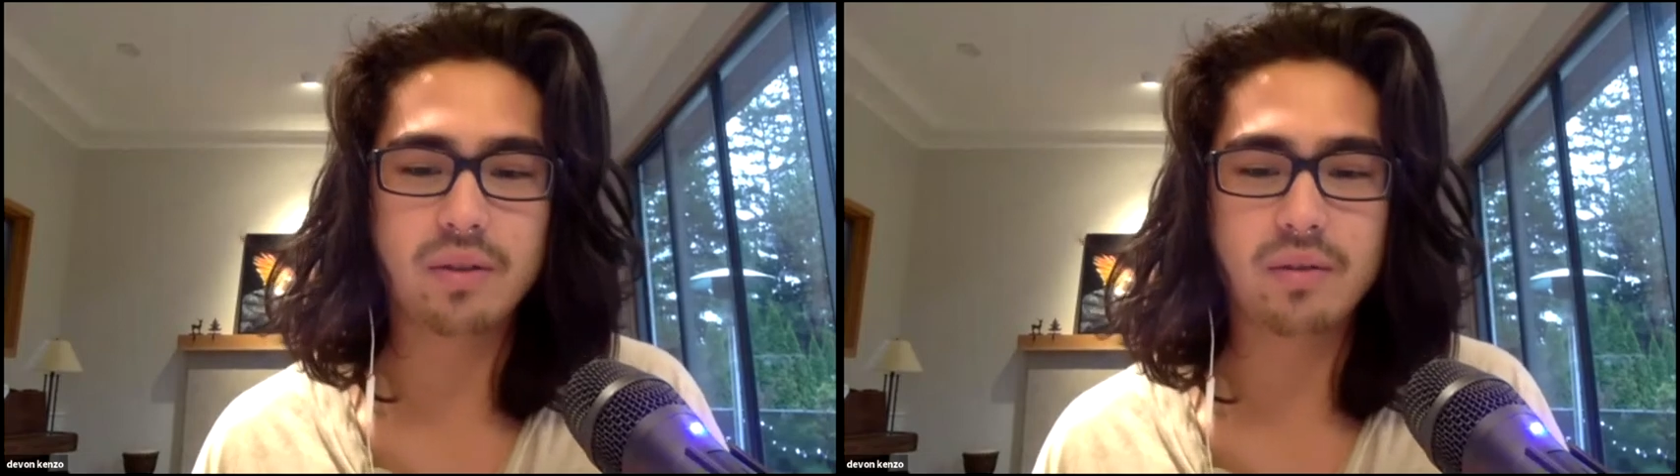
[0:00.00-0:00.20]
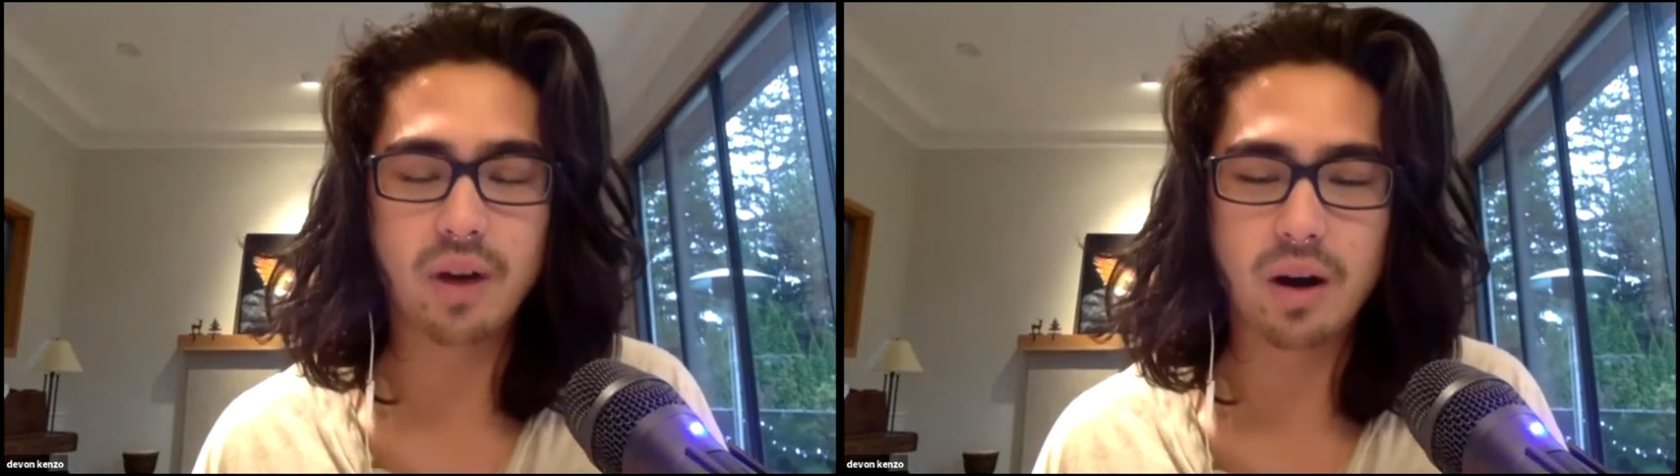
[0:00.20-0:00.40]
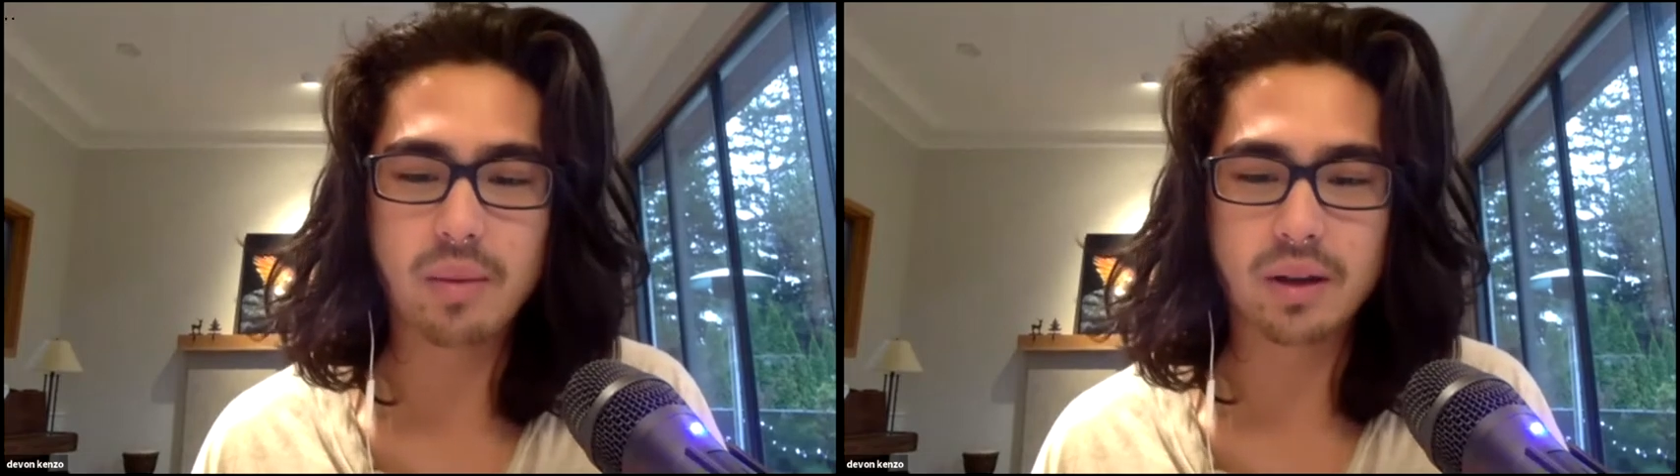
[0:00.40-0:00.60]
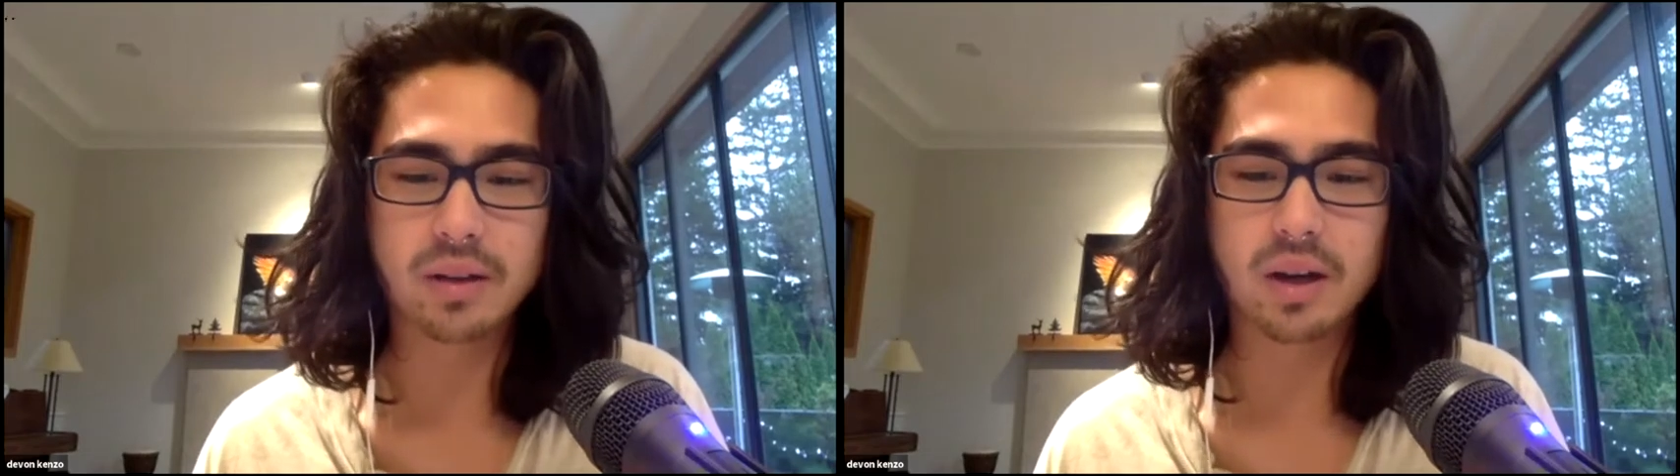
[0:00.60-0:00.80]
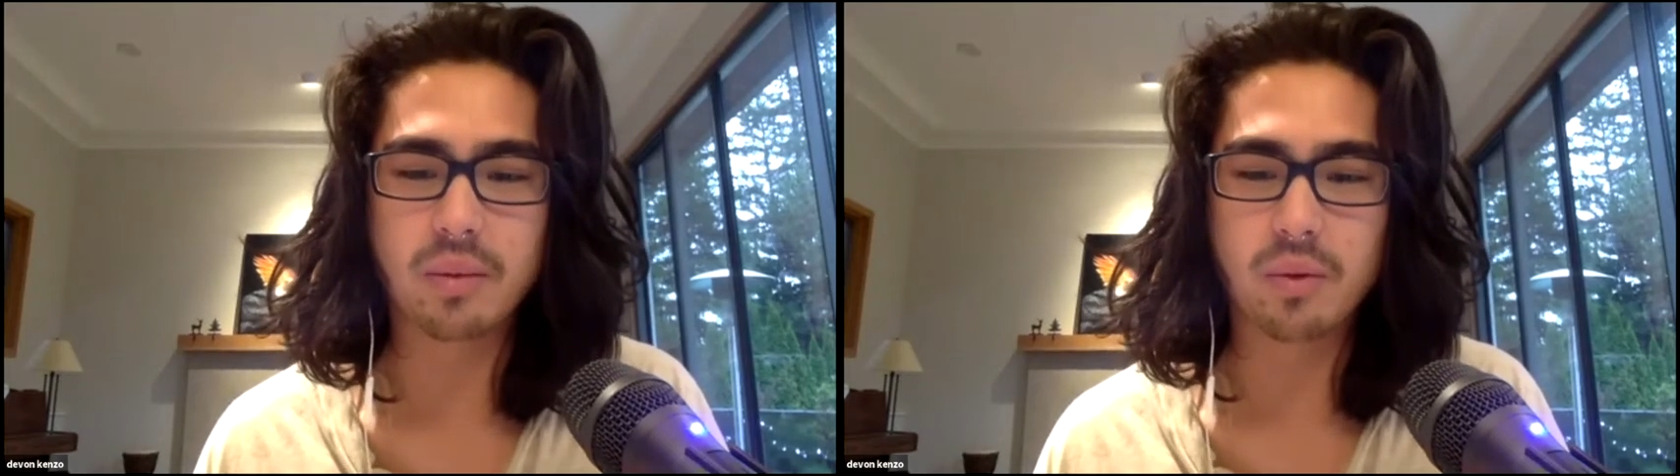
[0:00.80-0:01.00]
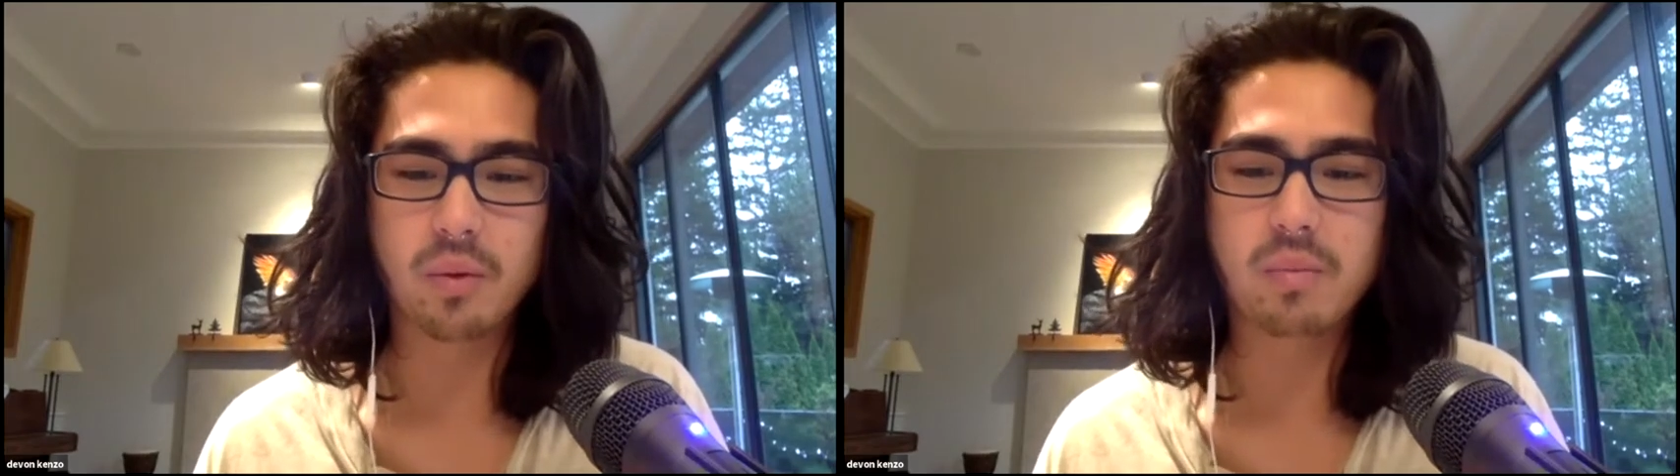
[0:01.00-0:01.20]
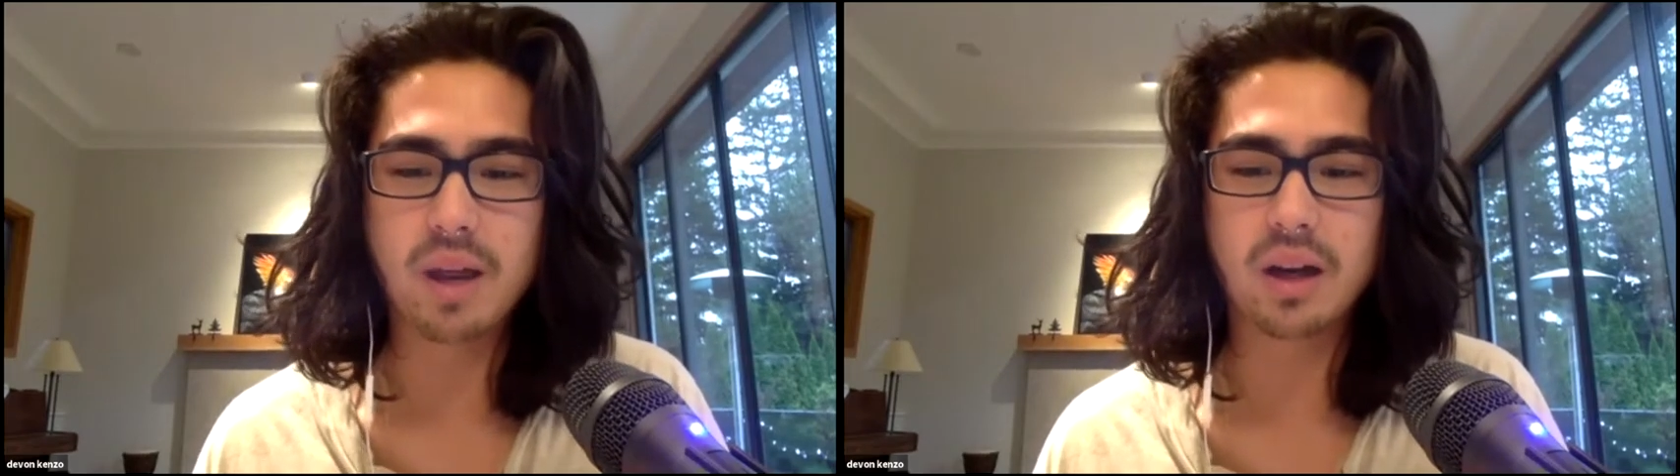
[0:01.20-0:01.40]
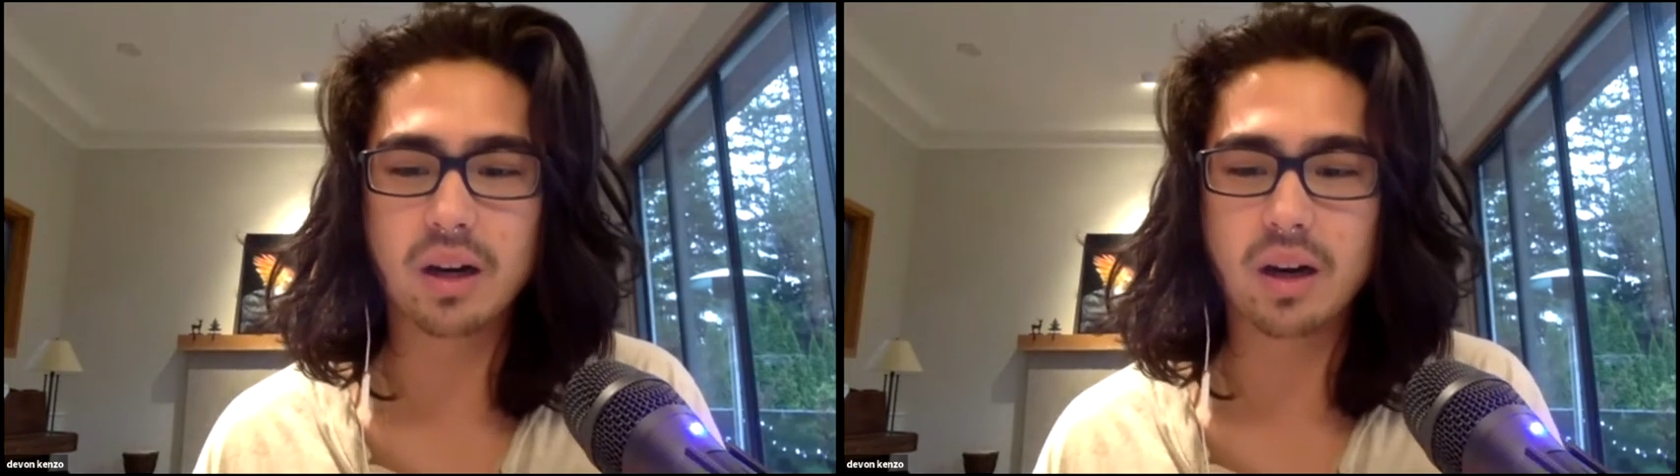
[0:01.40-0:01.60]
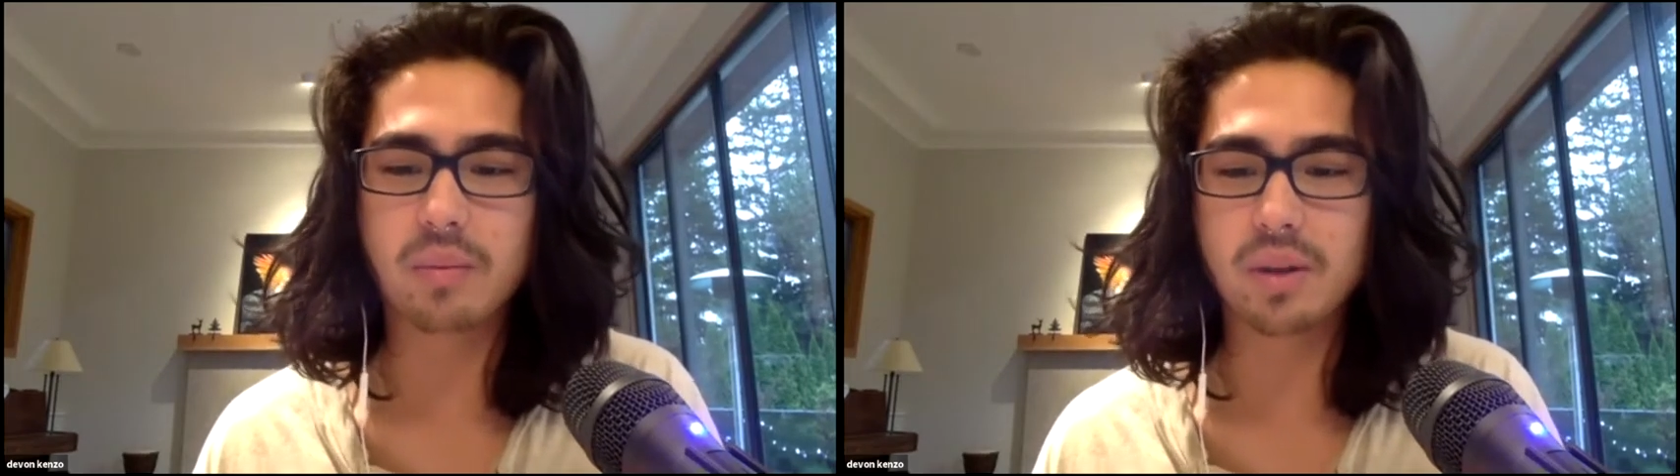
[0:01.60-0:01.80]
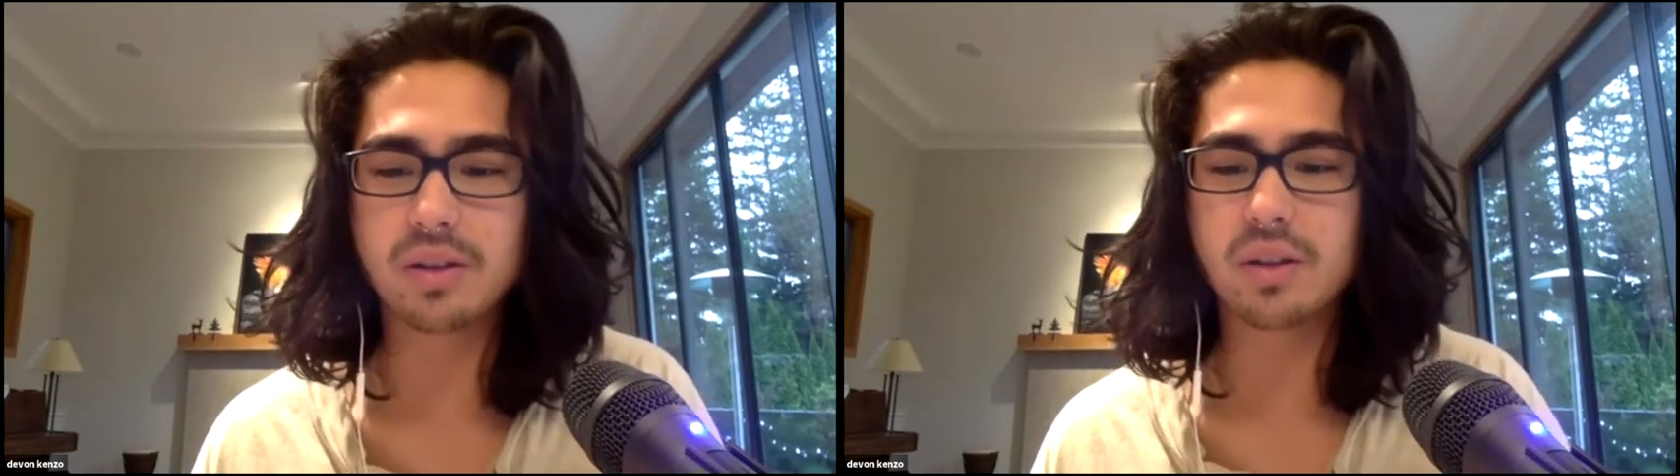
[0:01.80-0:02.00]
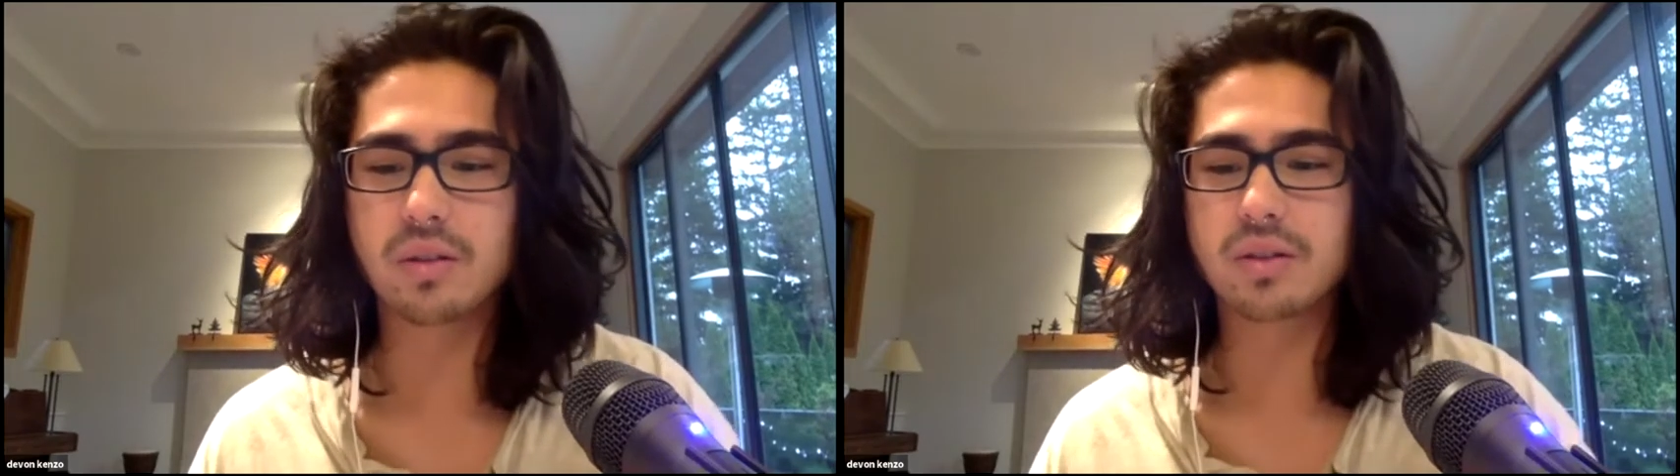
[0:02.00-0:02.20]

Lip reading: environmental or we make our companies,